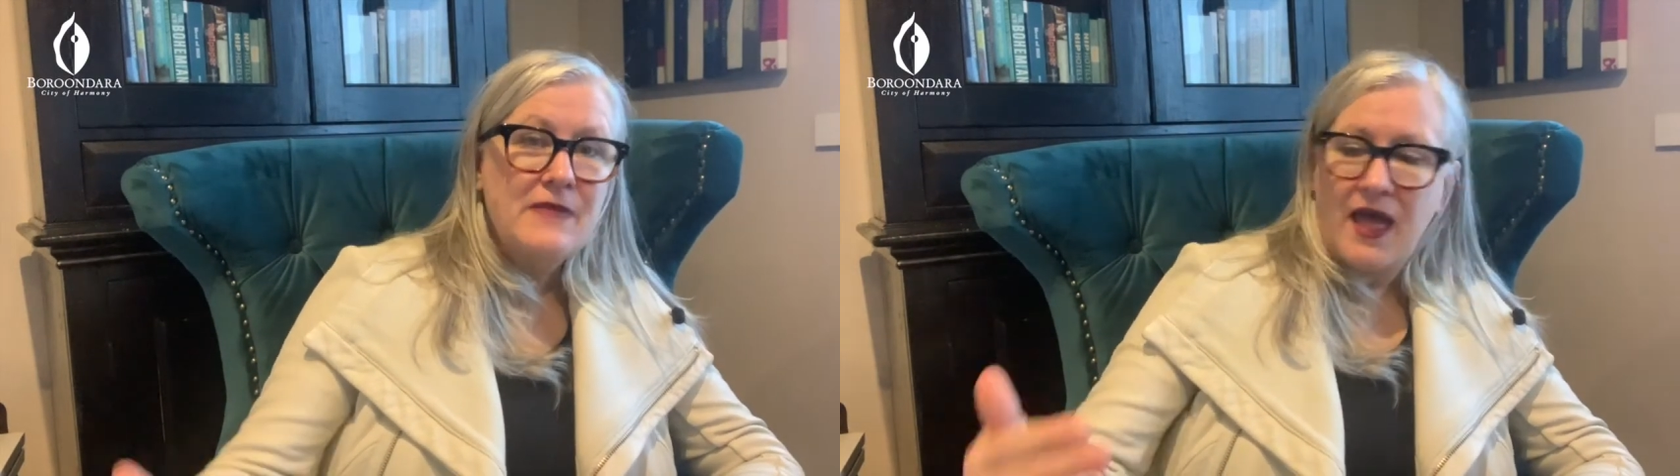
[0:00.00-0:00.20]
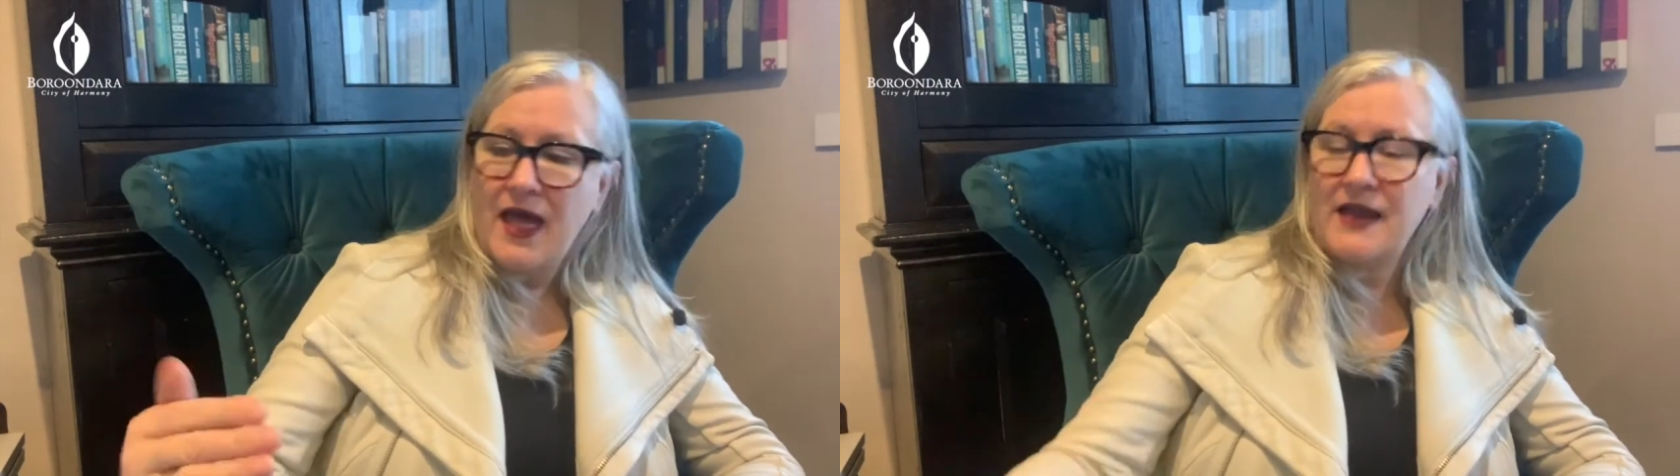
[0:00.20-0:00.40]

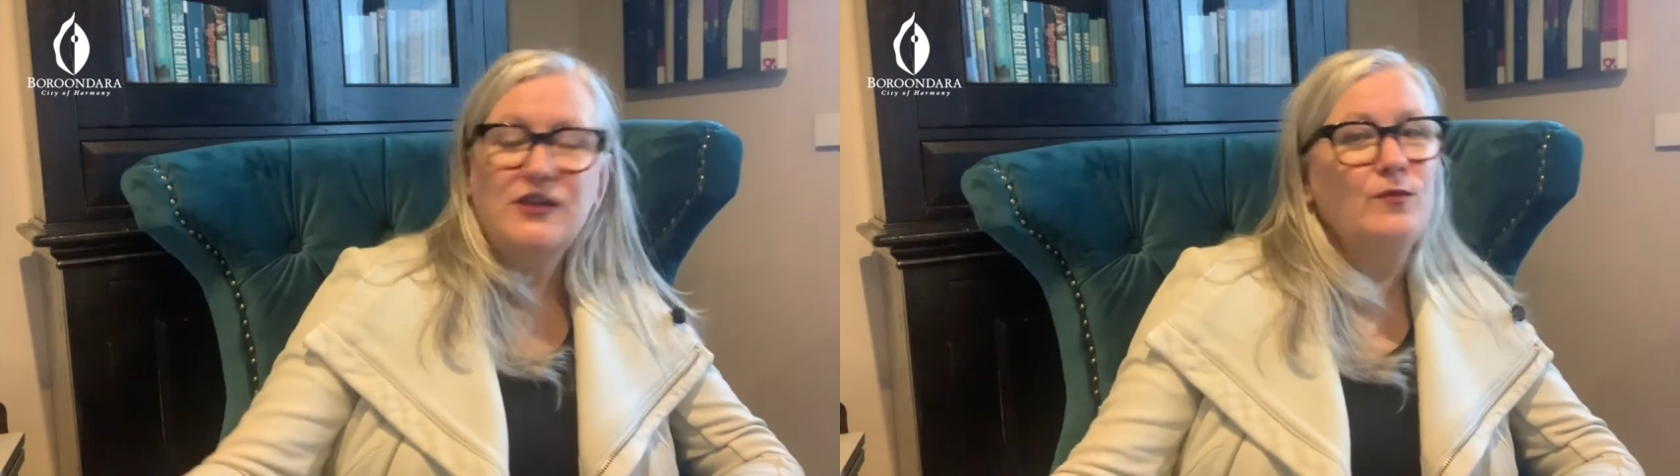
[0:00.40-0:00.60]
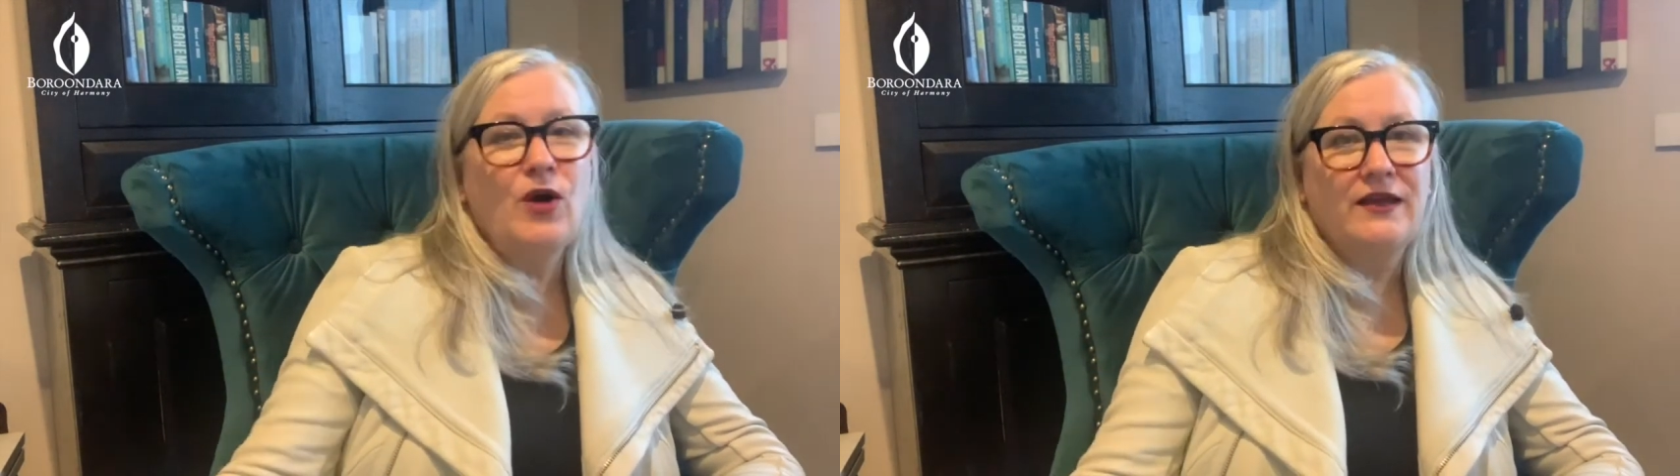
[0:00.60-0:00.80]
and
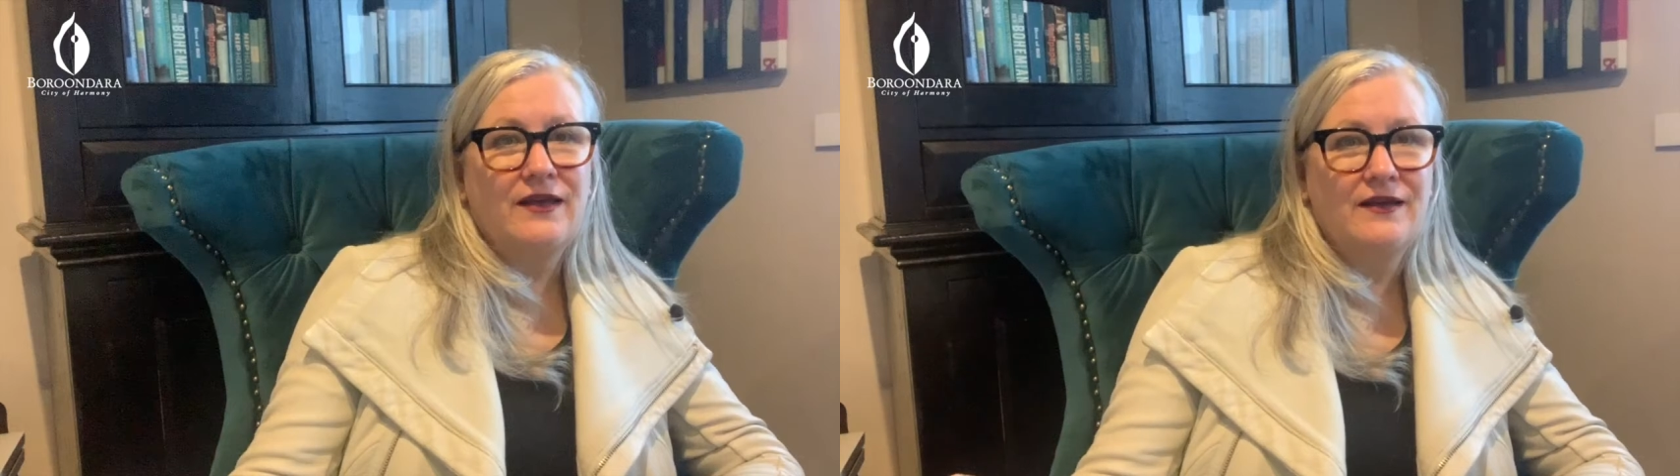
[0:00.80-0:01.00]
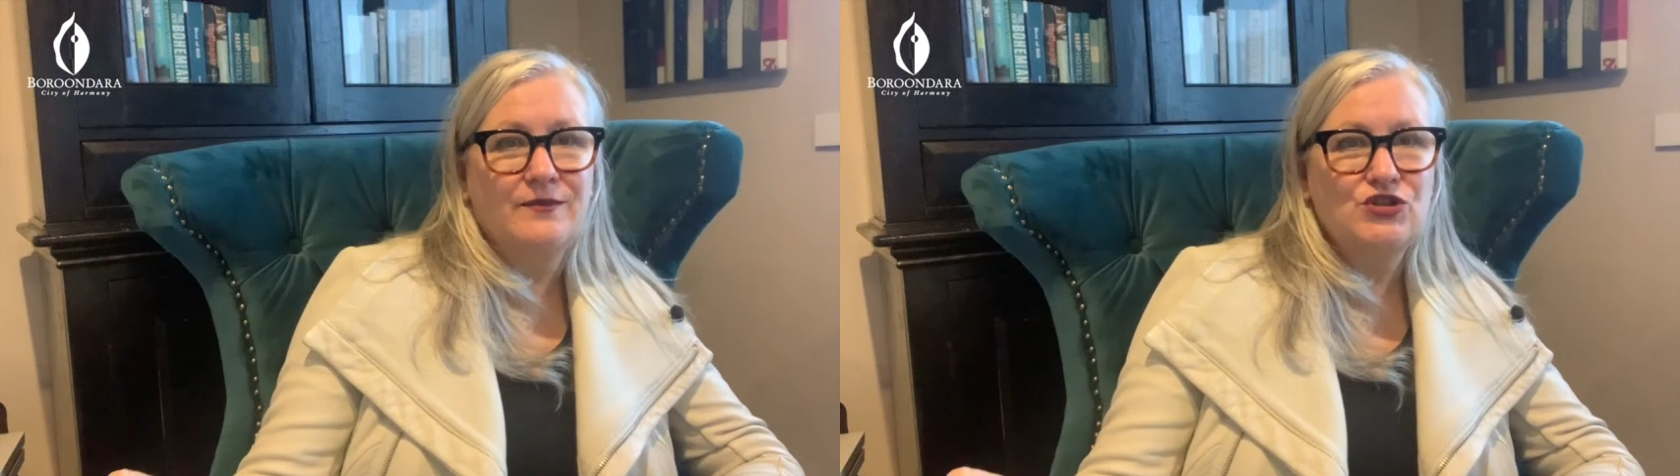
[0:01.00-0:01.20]
you might come